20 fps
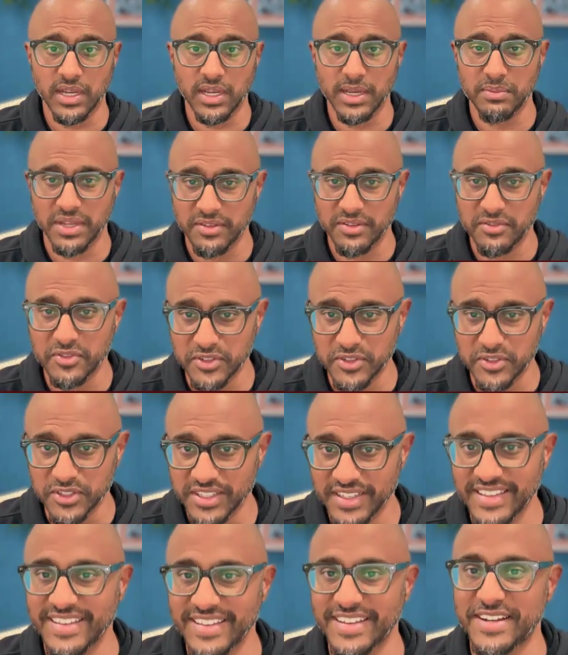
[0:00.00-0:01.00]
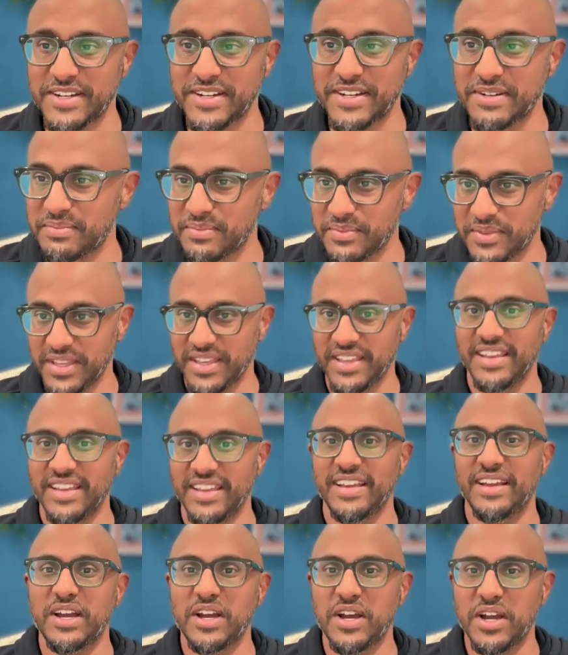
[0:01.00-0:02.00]
when I'm not fully
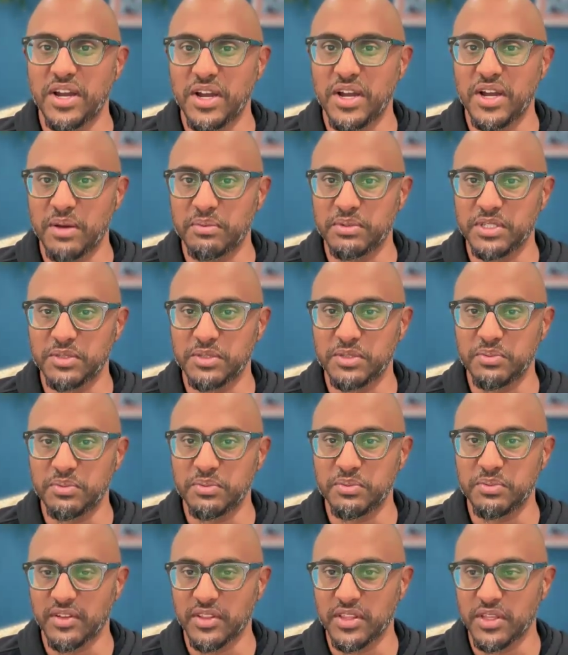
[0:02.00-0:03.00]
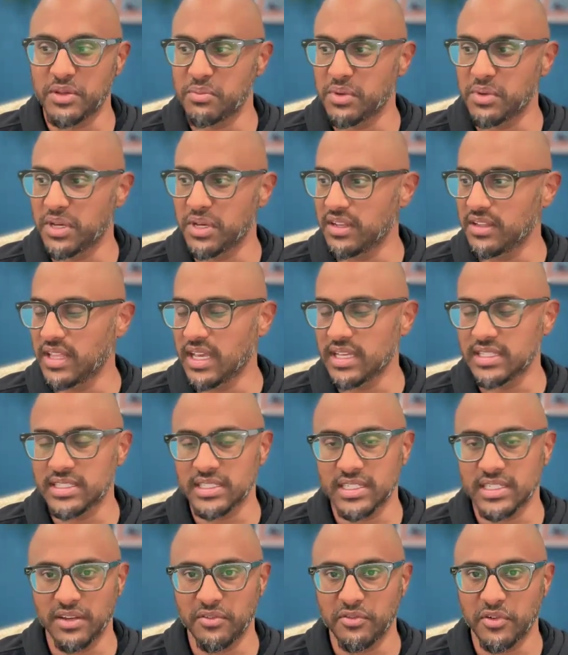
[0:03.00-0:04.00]
up to speed on everything. But thanks
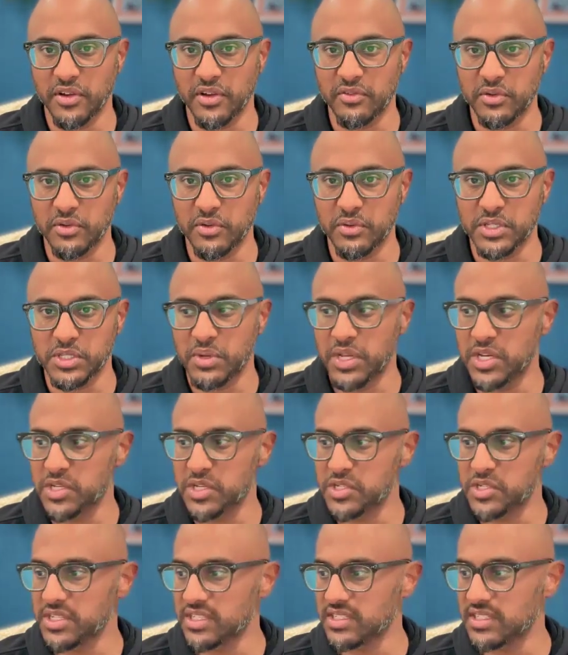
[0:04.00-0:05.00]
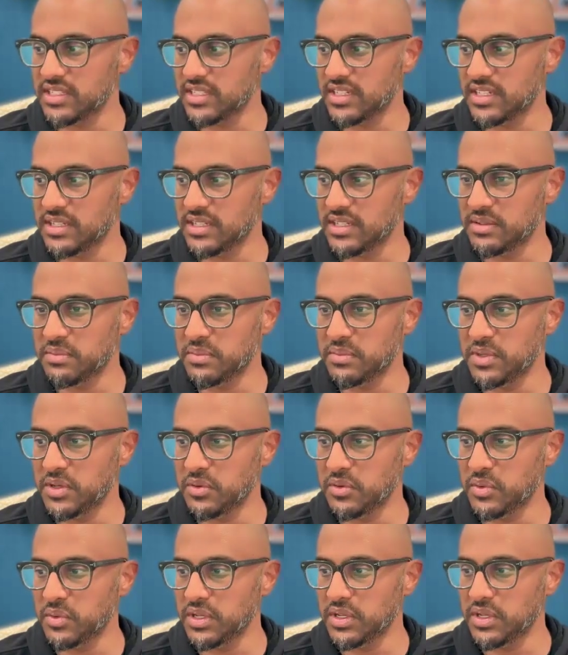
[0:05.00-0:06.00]
again for everyone's patience.
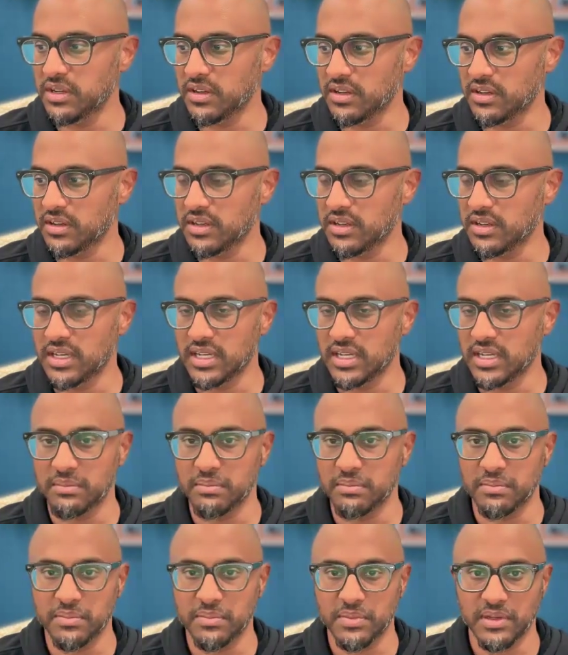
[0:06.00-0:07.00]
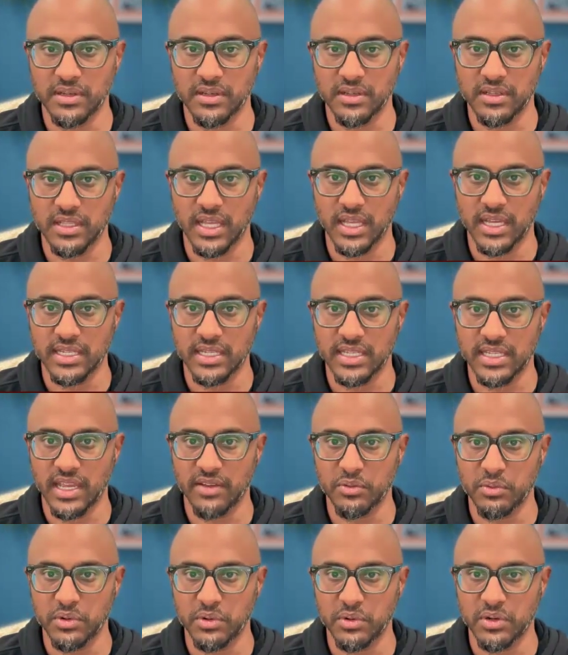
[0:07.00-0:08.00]
We are glad to
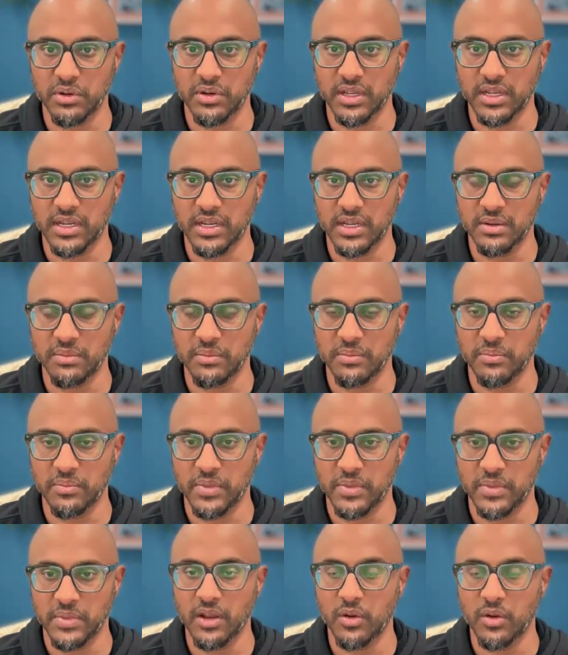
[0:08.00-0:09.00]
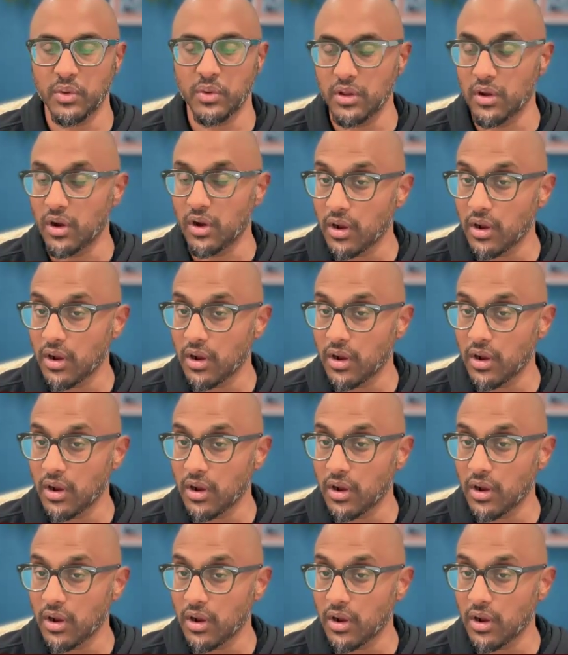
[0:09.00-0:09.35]
have everyone here.